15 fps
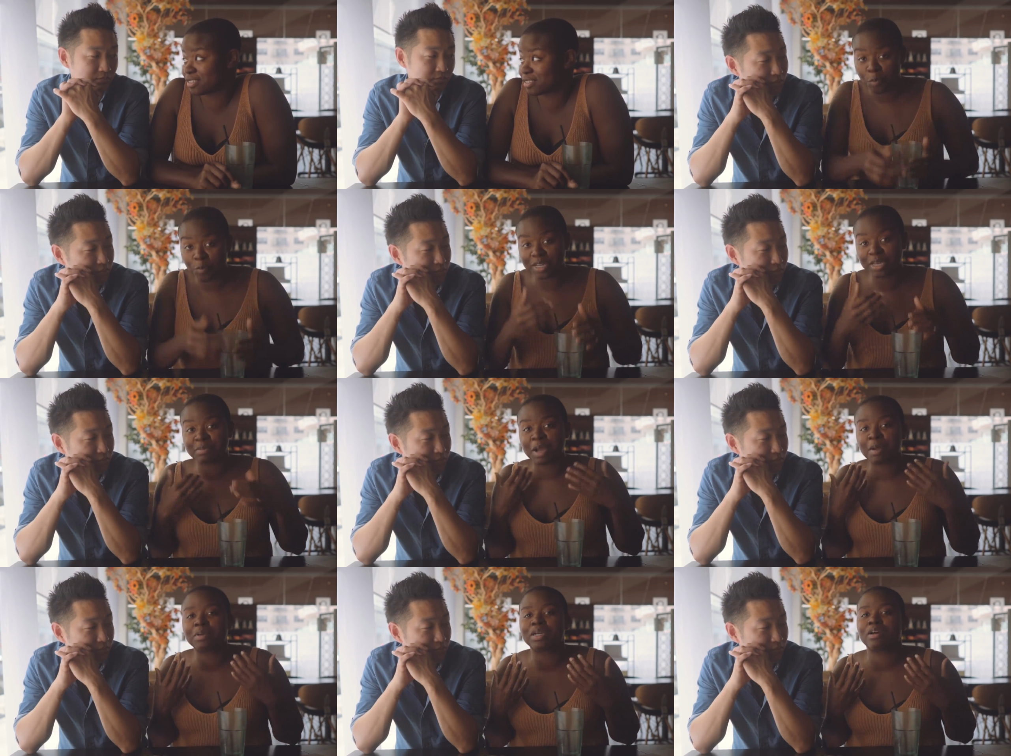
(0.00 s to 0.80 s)
Speaker 1: When I'm
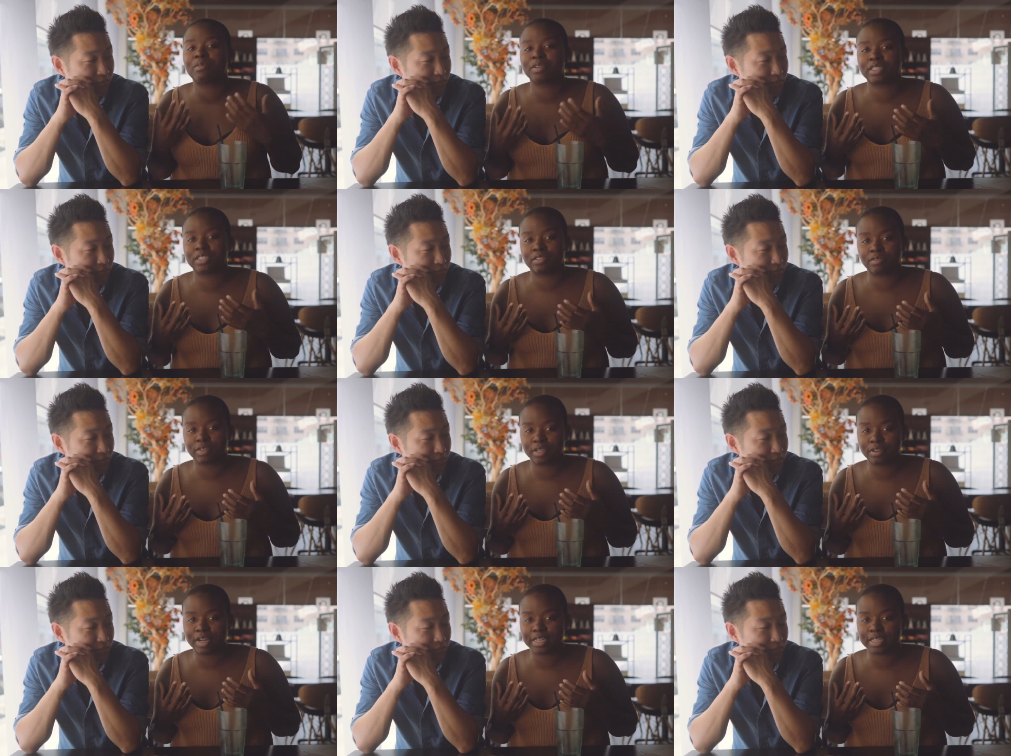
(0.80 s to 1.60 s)
coming up with these
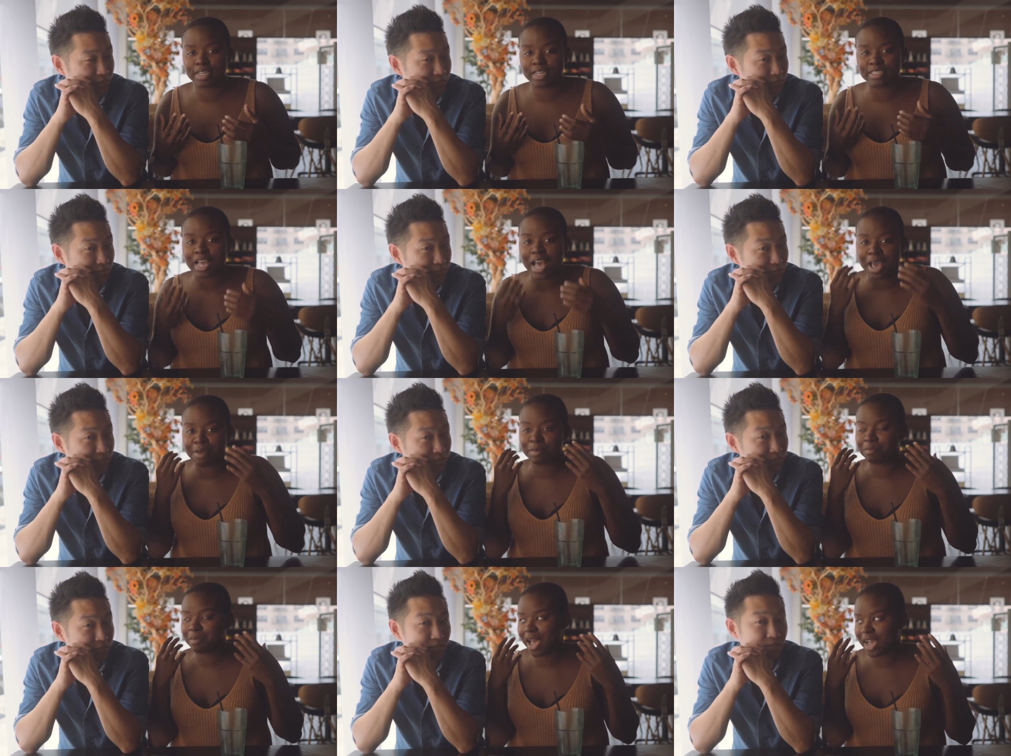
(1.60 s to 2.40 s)
video ideas, I'm
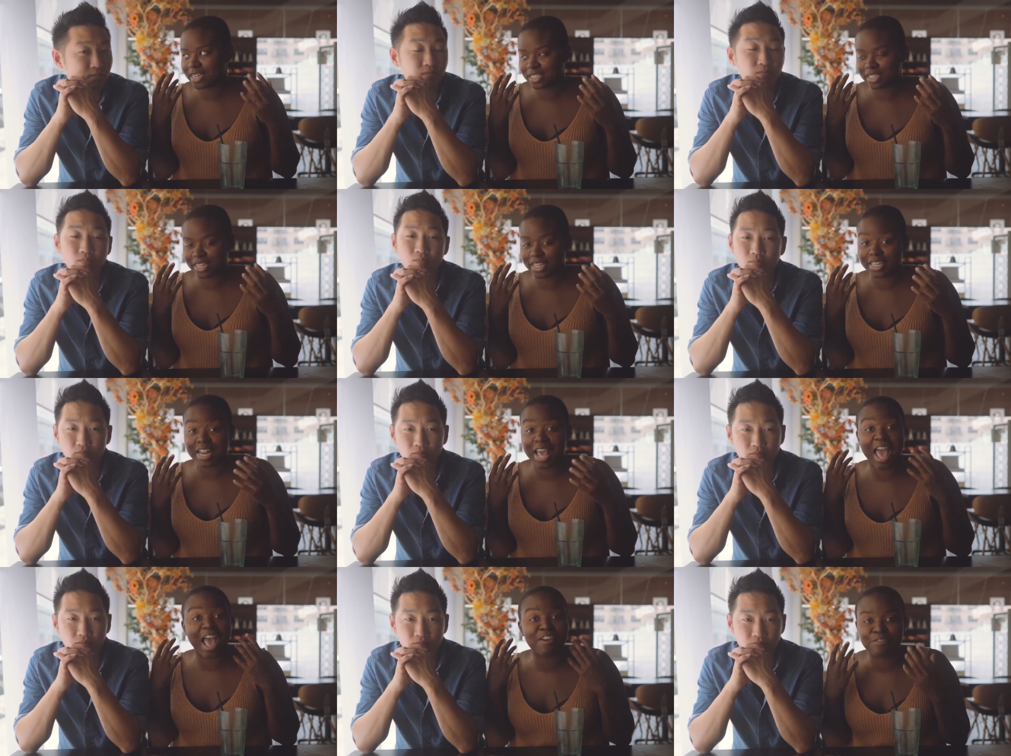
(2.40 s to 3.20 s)
imagining in
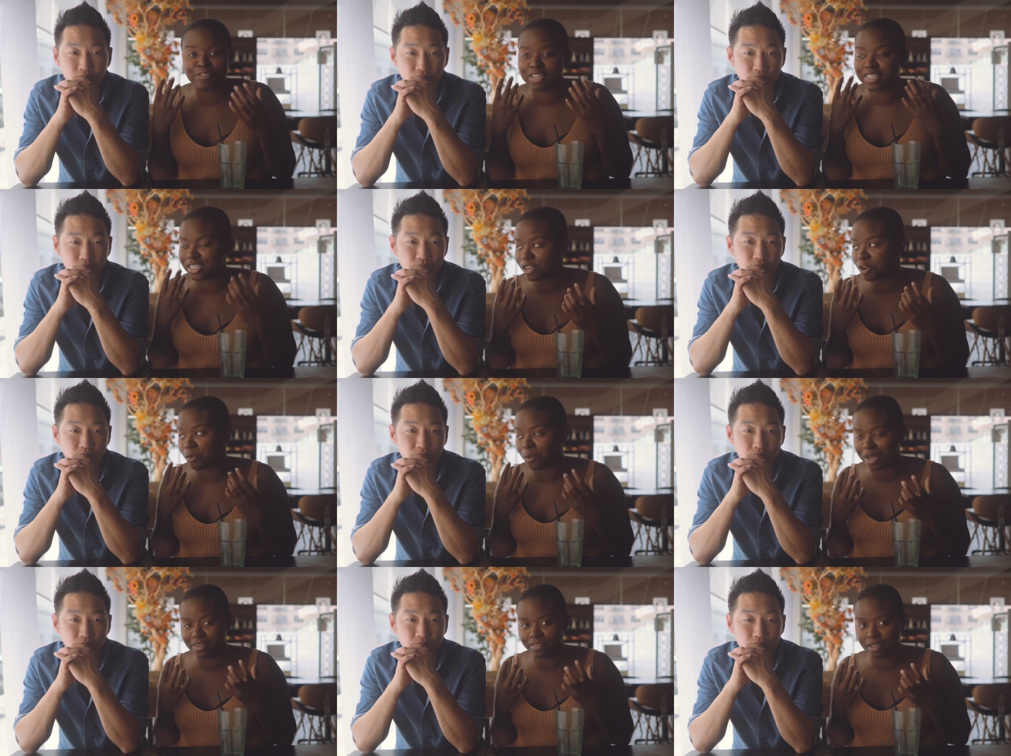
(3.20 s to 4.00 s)
every single
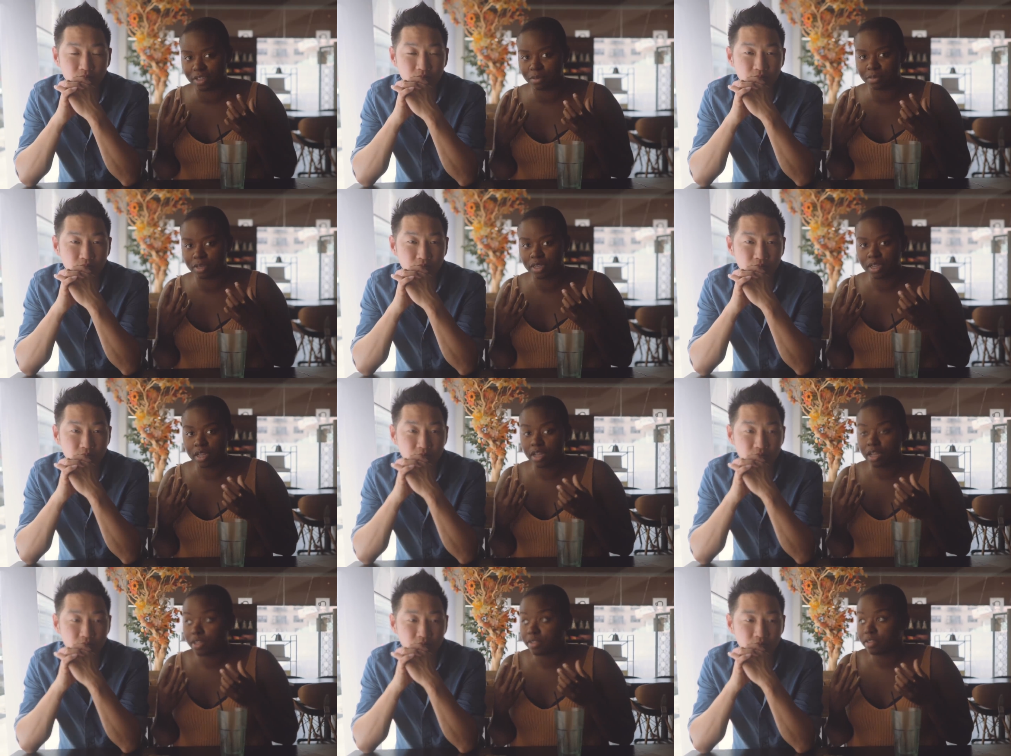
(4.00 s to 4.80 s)
one of them
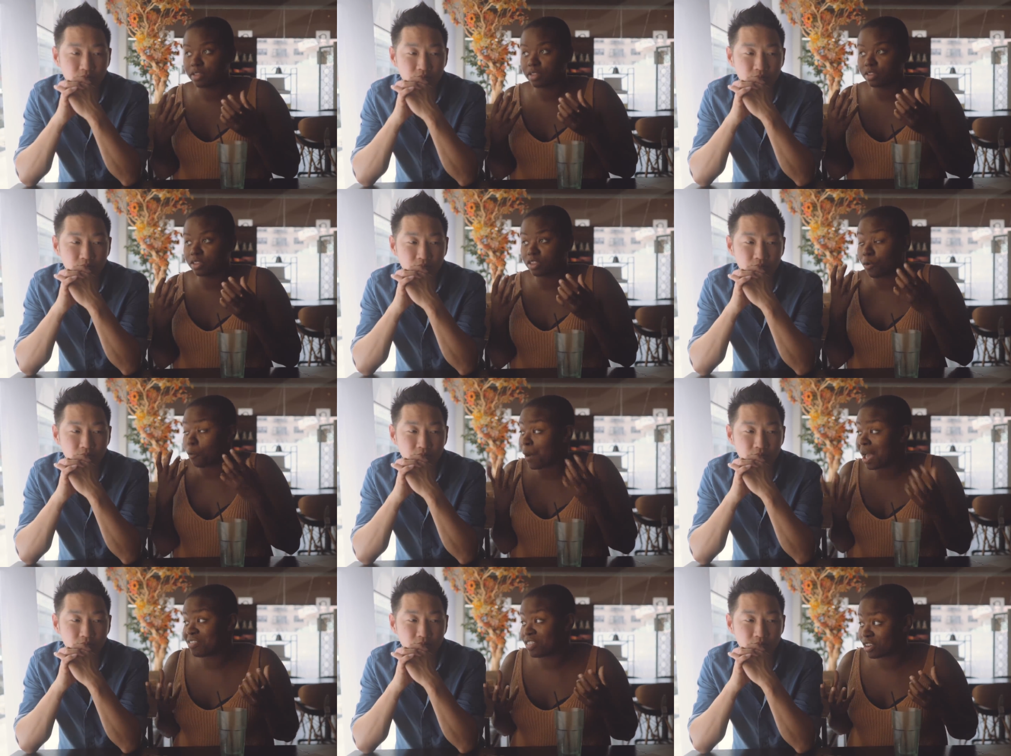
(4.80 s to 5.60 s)
the
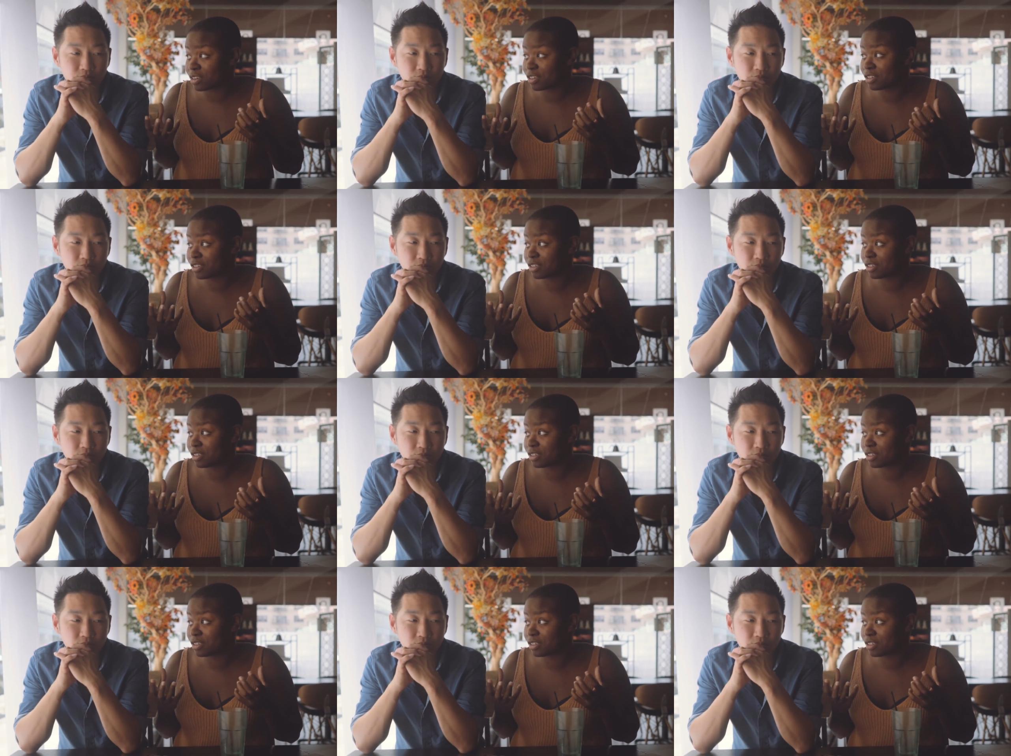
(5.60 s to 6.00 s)
weather.